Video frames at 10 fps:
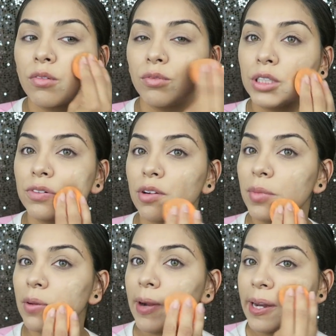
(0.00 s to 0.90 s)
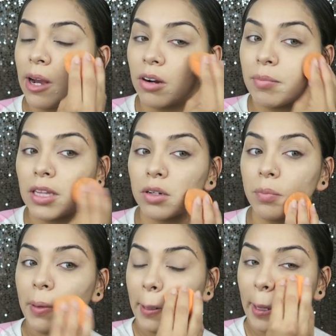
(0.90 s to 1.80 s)
which for me right now are my little
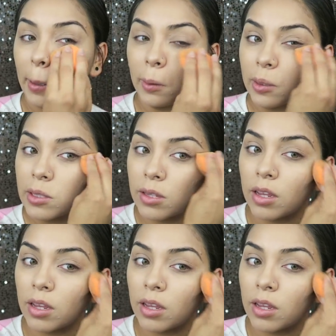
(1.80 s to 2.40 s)
breakouts.